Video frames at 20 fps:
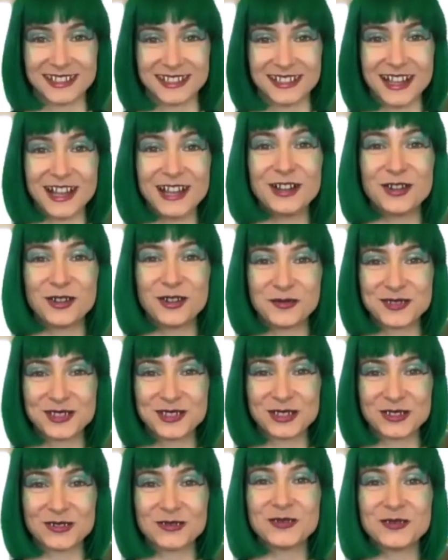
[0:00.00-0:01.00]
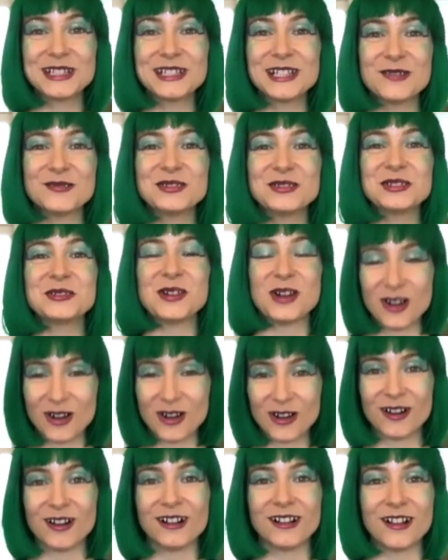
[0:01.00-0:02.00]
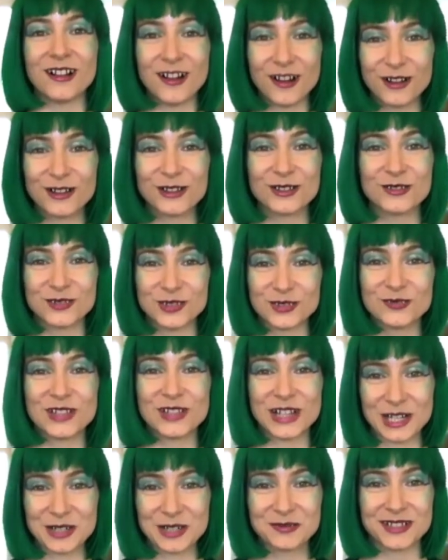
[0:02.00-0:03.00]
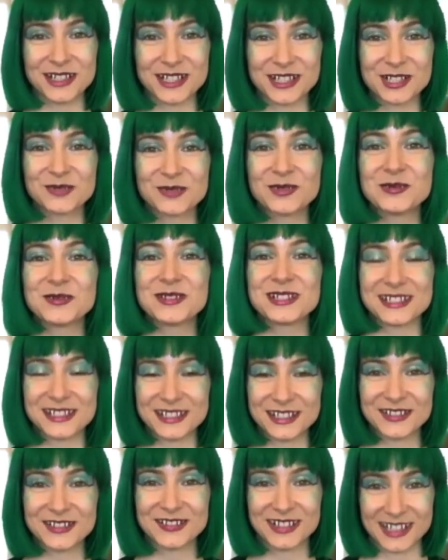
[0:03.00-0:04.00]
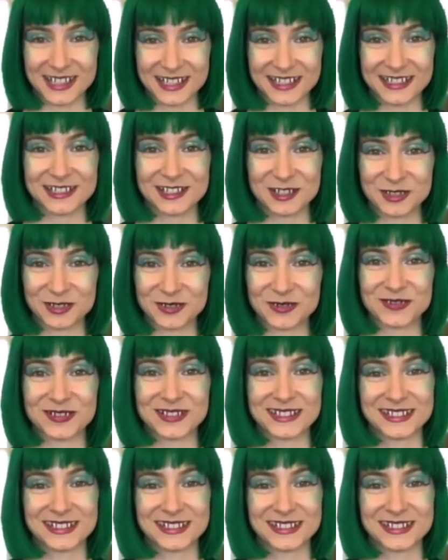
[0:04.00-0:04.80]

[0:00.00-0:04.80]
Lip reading: I hope so. We love you all of you very much, and we will see you again soon.